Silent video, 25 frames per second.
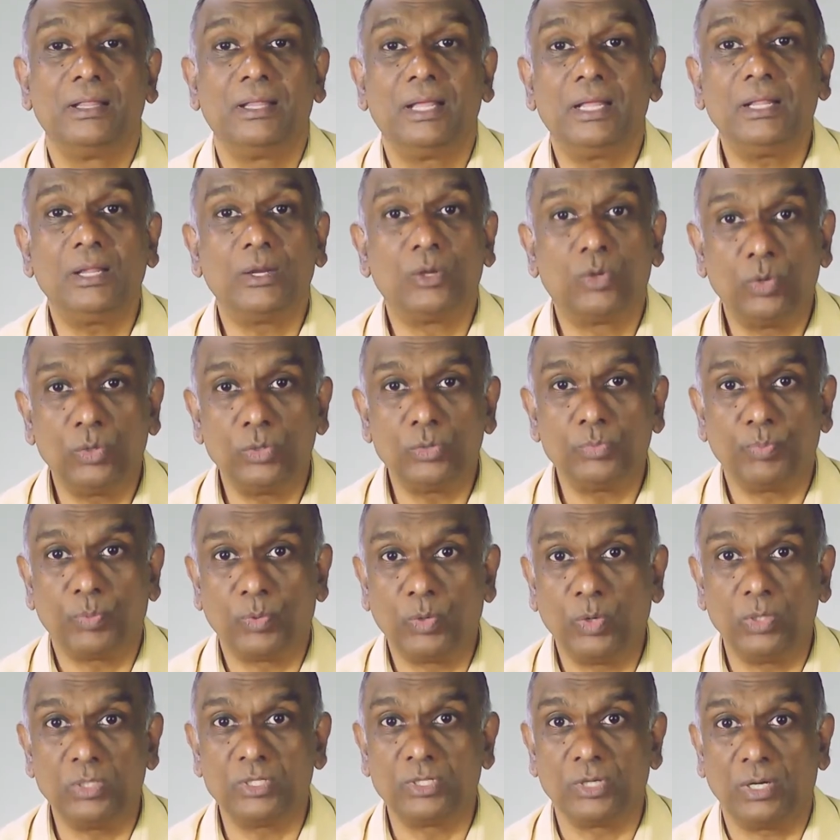Then the
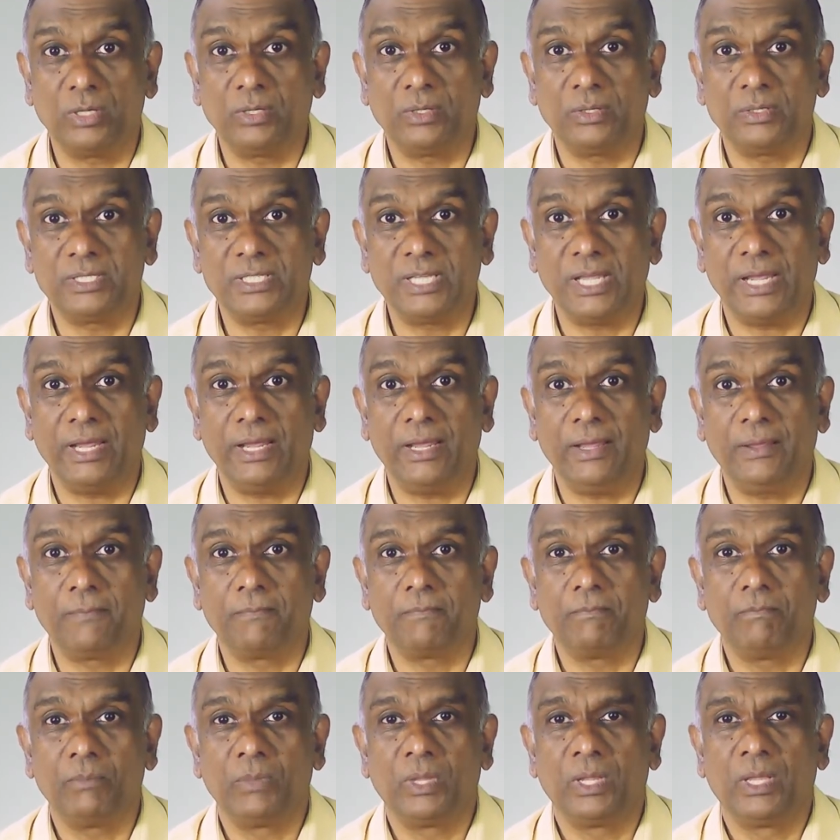group goes on to
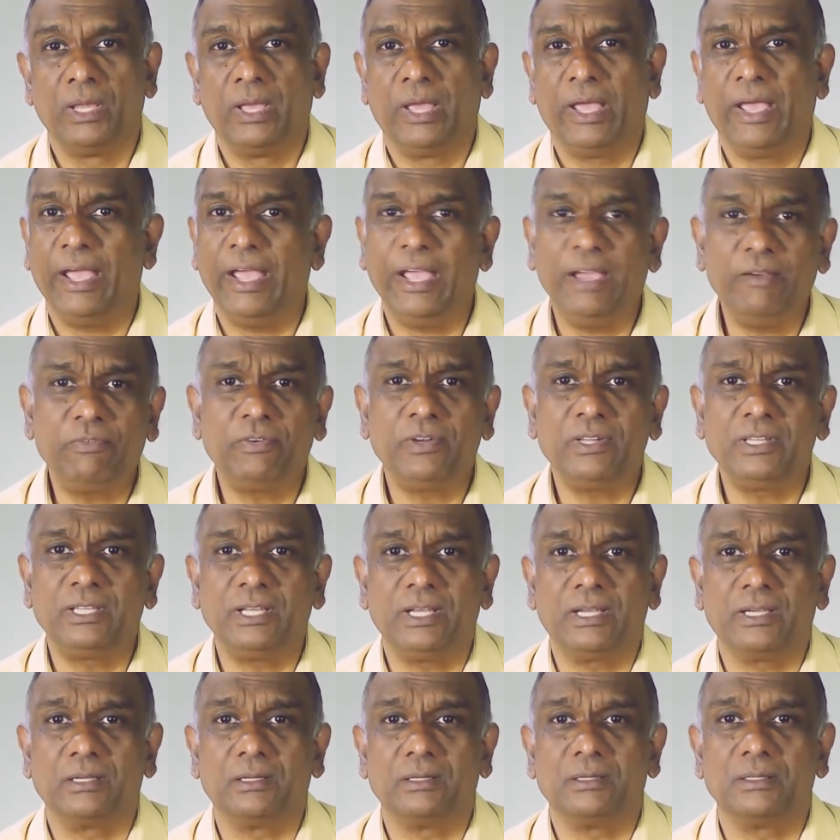say,
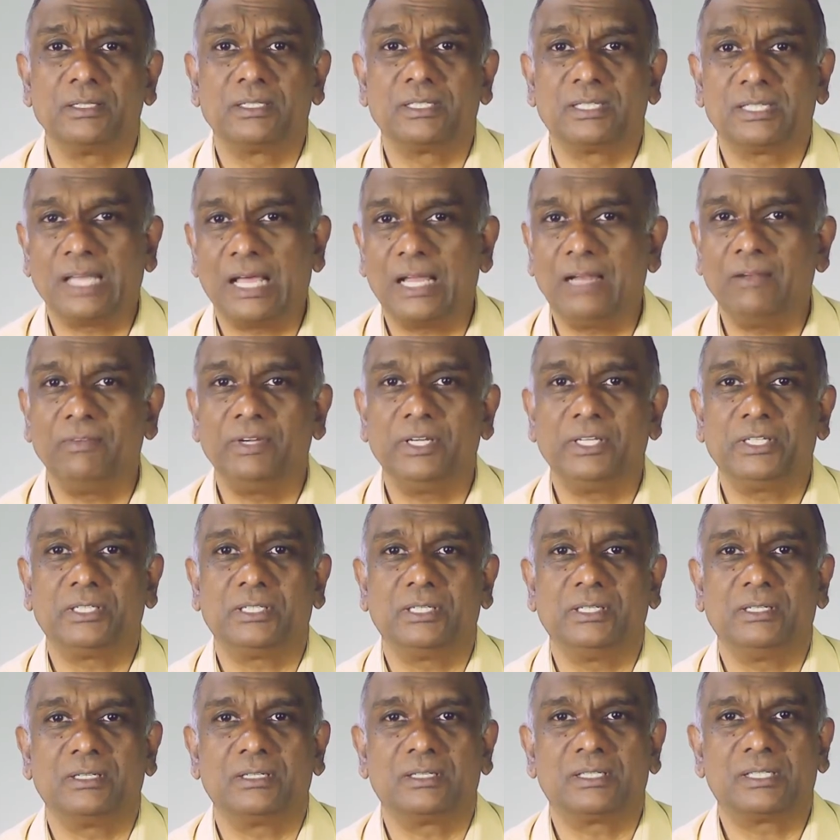everything,
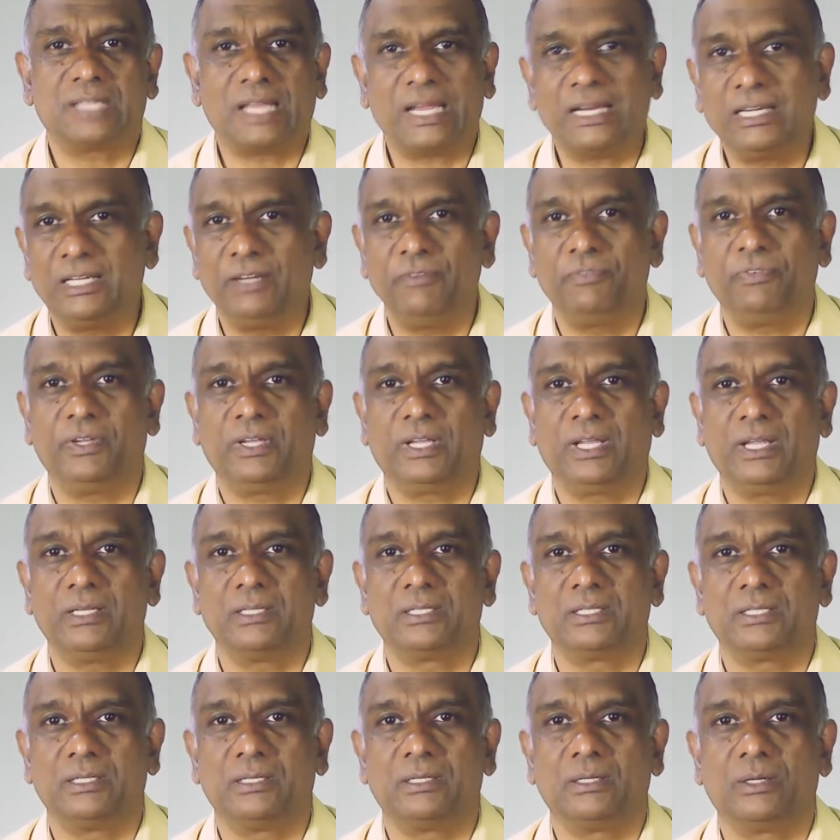salvation,
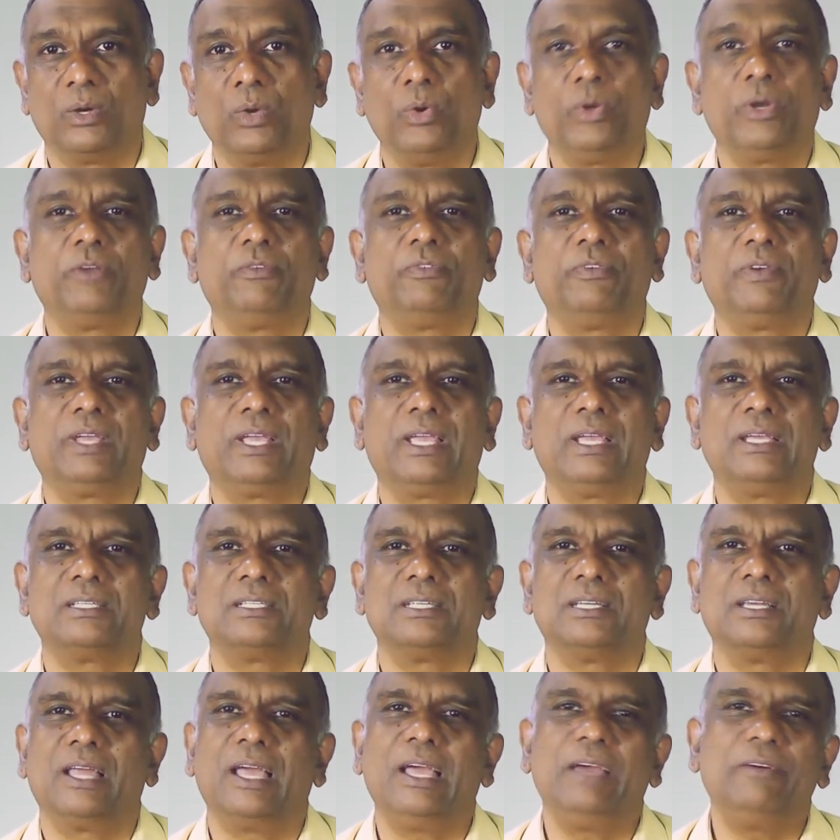sanctification,
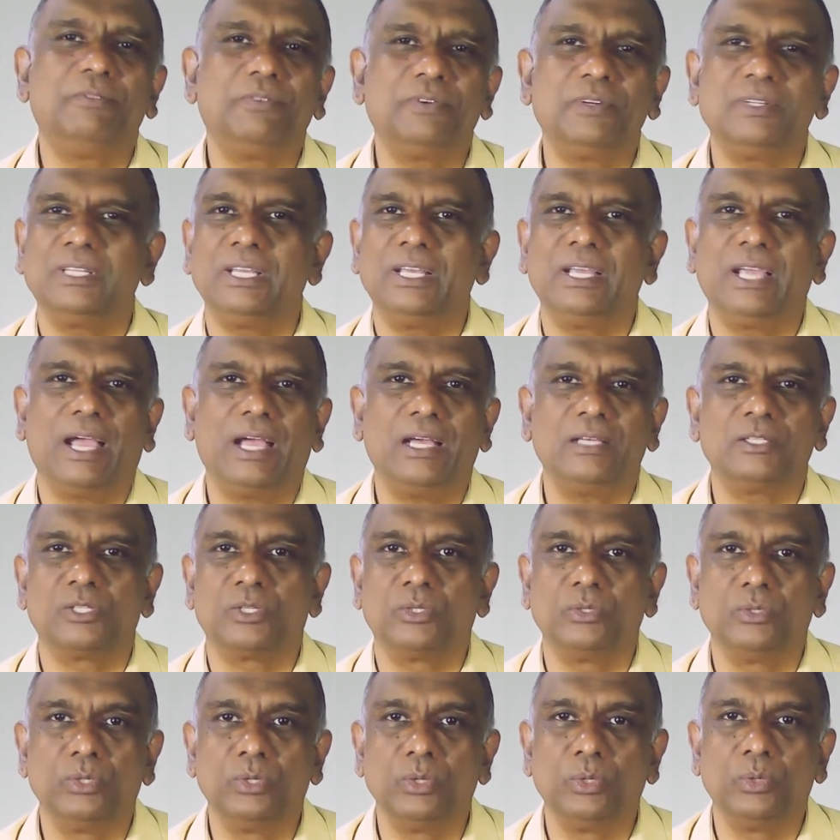glorification, everything has
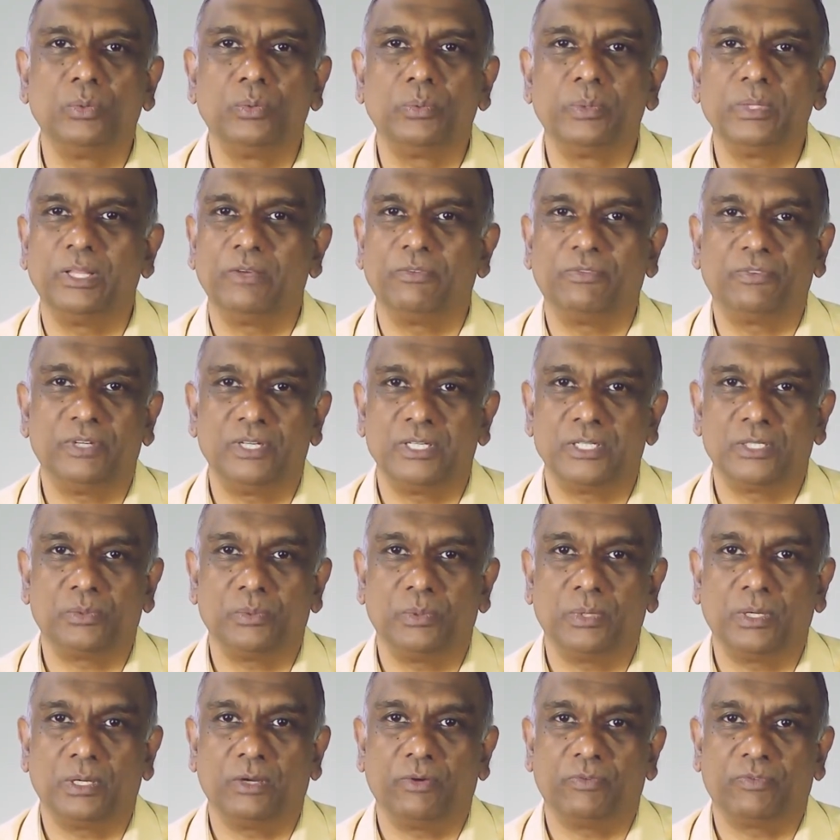to do with the finished
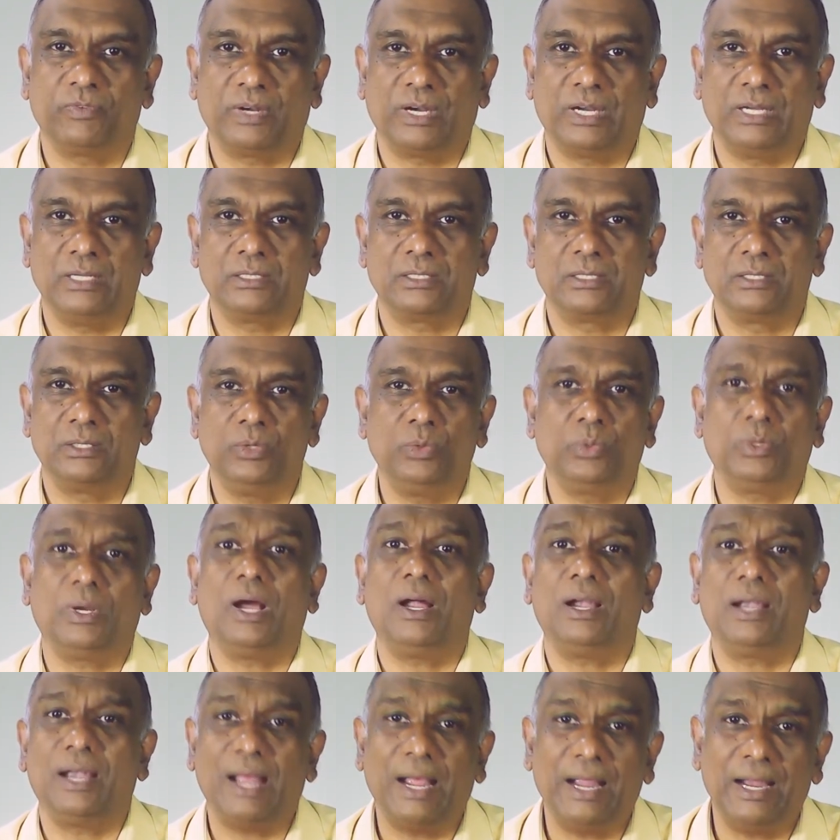work of Christ. You
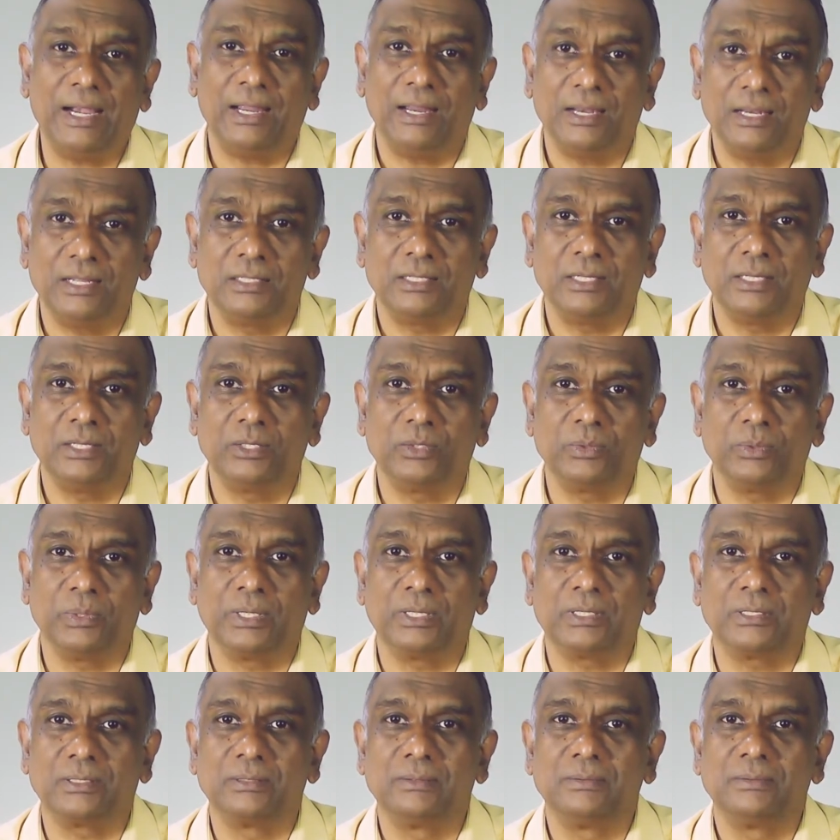can't add anything to
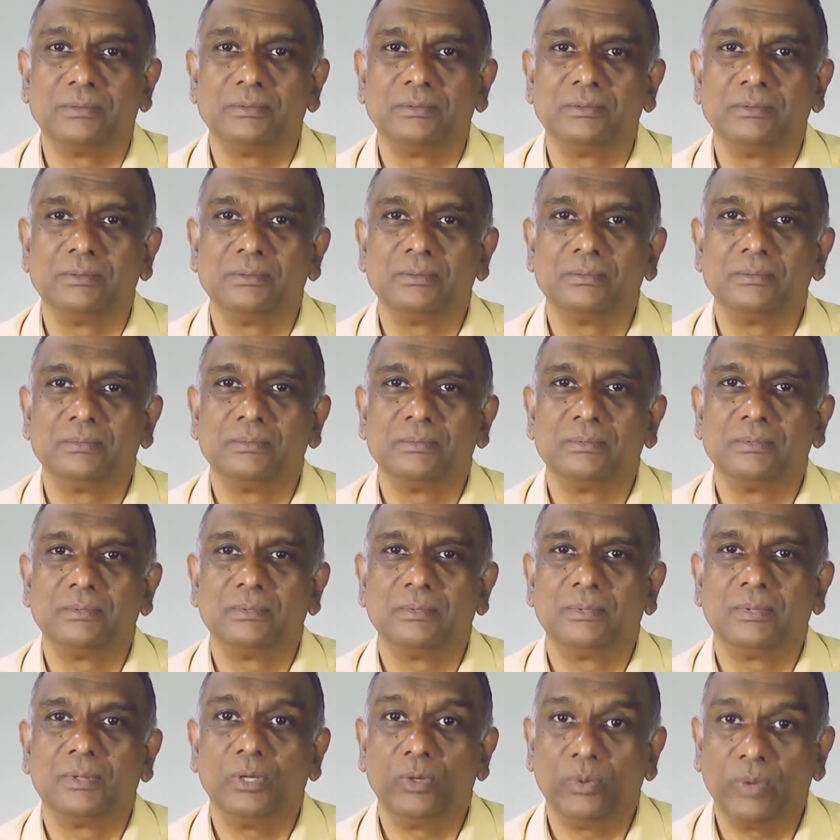it.
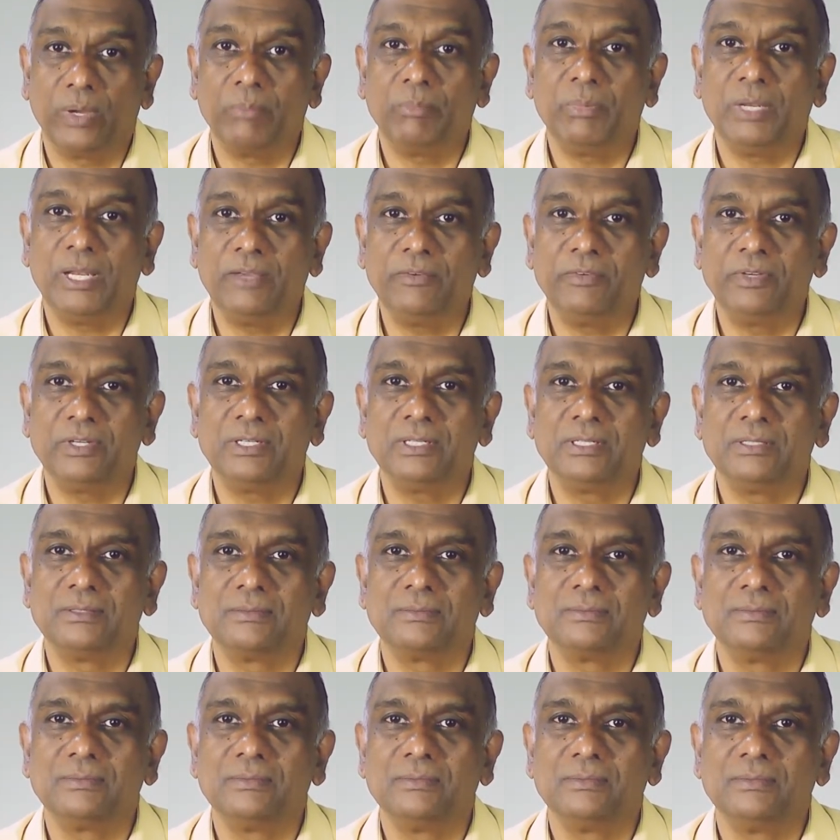Do I believe it?
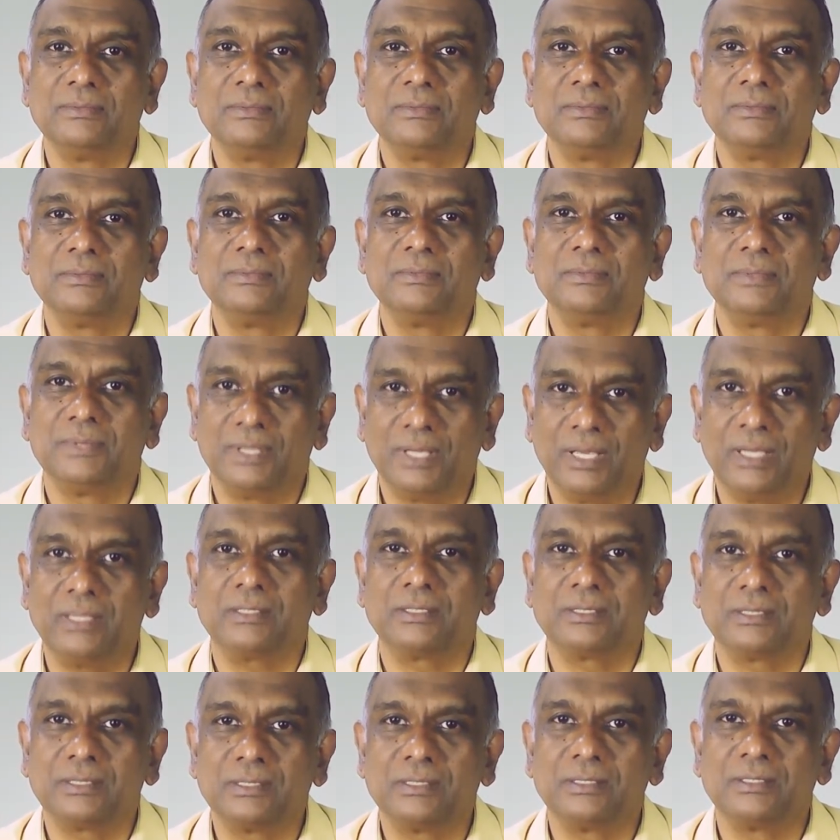
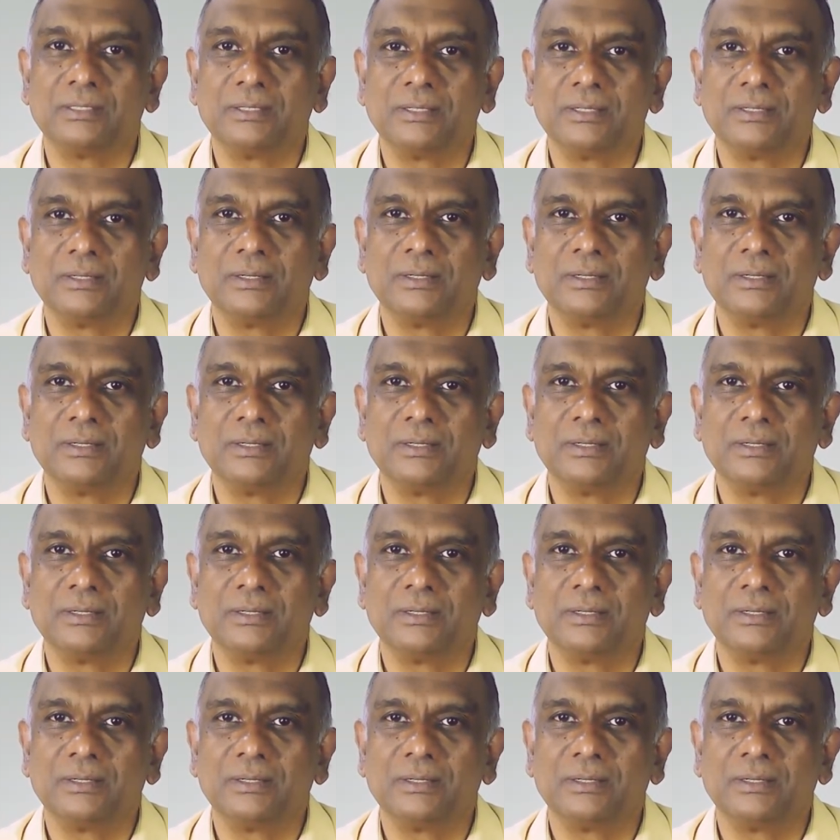Yes.